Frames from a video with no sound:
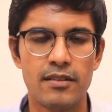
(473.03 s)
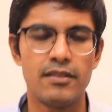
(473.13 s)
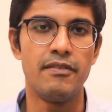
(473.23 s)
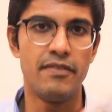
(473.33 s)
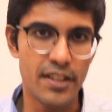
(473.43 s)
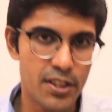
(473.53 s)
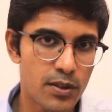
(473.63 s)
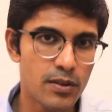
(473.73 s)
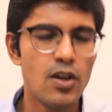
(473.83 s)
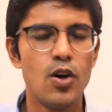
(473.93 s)

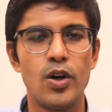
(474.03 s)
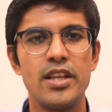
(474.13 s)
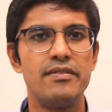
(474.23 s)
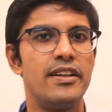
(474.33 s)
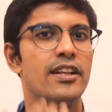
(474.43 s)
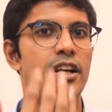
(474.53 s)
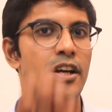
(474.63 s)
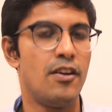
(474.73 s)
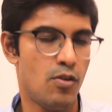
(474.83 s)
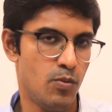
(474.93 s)
video or even
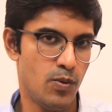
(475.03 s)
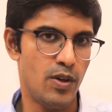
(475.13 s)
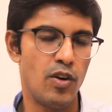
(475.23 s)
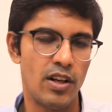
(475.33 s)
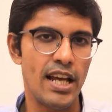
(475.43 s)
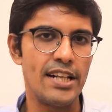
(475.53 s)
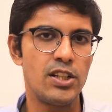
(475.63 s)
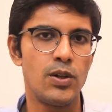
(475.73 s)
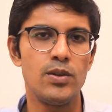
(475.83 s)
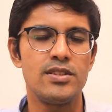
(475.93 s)
online
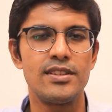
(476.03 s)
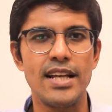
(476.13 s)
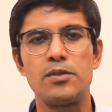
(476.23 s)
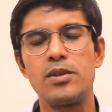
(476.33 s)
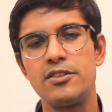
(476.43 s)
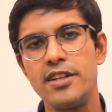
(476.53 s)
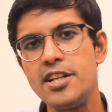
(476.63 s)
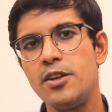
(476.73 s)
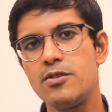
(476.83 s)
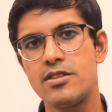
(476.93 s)
call. So that will
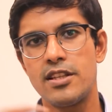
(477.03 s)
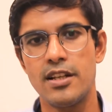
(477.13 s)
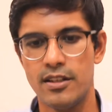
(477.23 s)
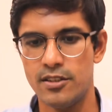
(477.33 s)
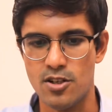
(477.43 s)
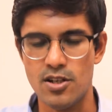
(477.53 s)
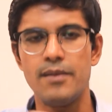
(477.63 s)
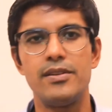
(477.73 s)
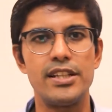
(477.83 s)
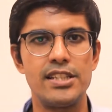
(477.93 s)
reduce the
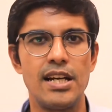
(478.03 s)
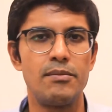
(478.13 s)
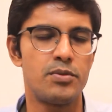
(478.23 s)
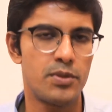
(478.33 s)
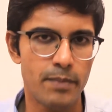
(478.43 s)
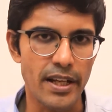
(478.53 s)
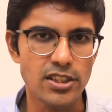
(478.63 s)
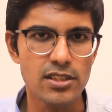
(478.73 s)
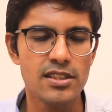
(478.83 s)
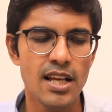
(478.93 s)
traveling time of your
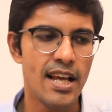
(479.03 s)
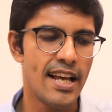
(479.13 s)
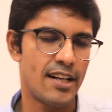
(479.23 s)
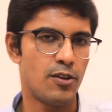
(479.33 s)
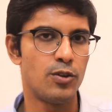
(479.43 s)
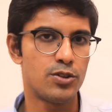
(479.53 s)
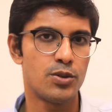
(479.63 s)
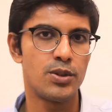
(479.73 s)
patients and also